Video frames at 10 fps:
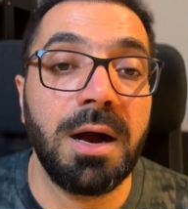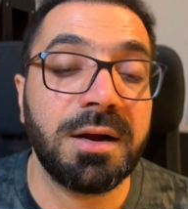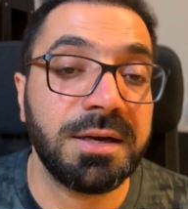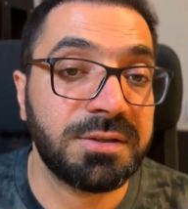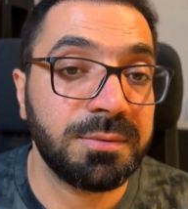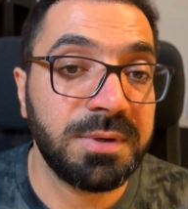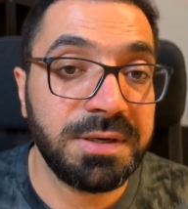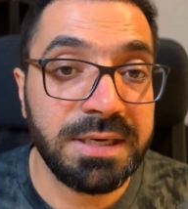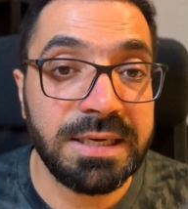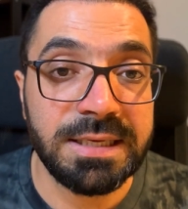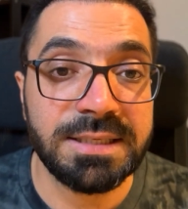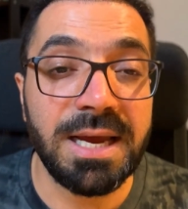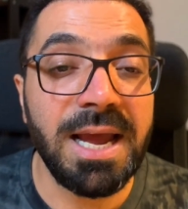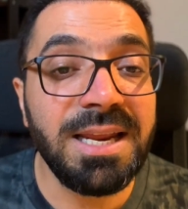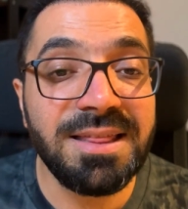customer needs.
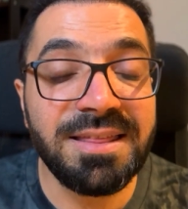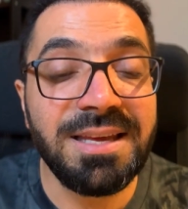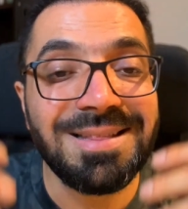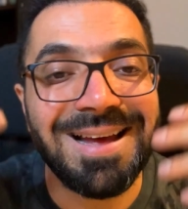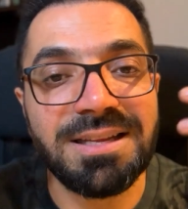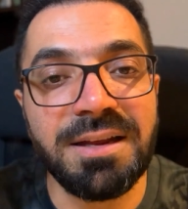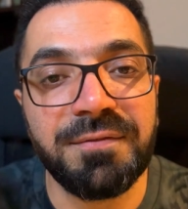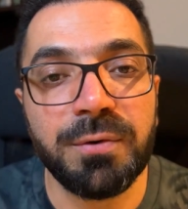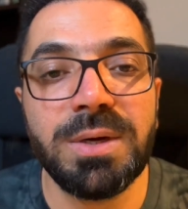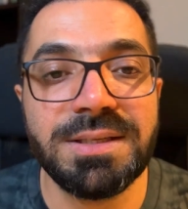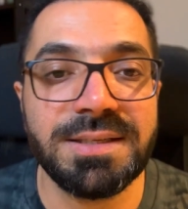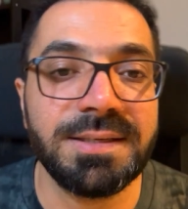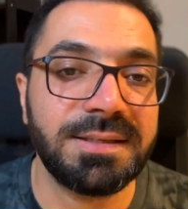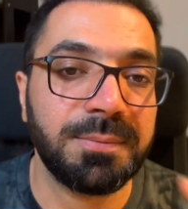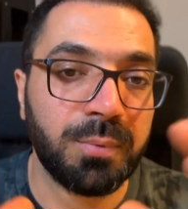Anything that
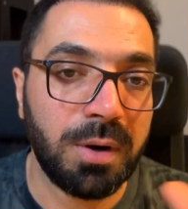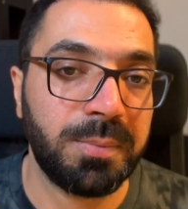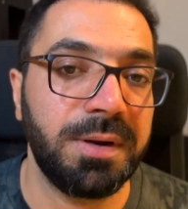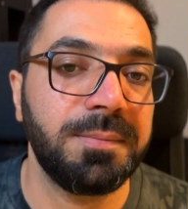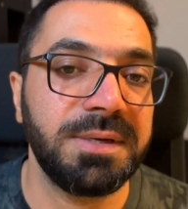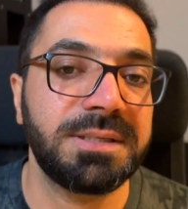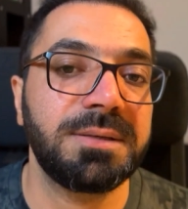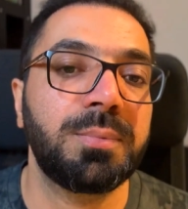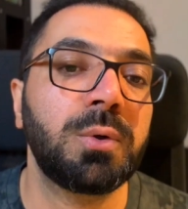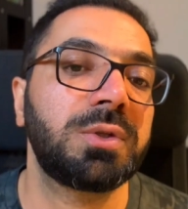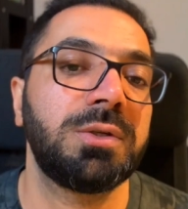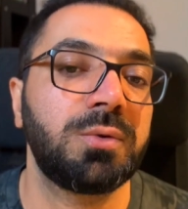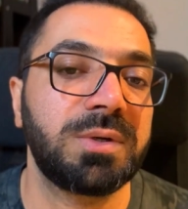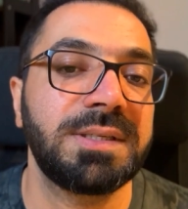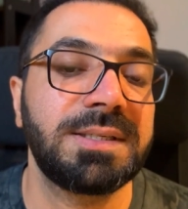influences the problem is important
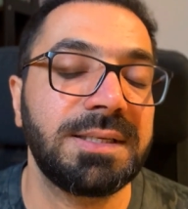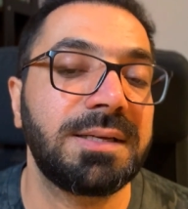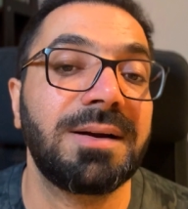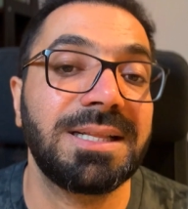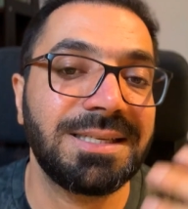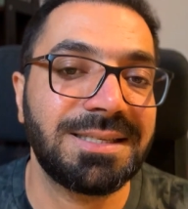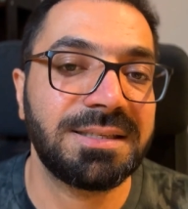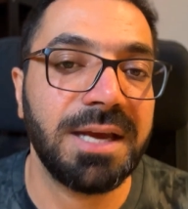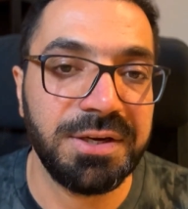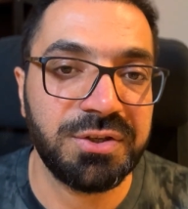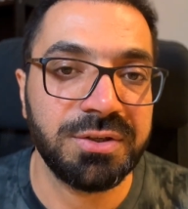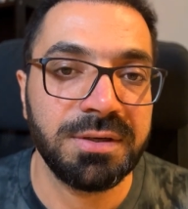to consider at this stage.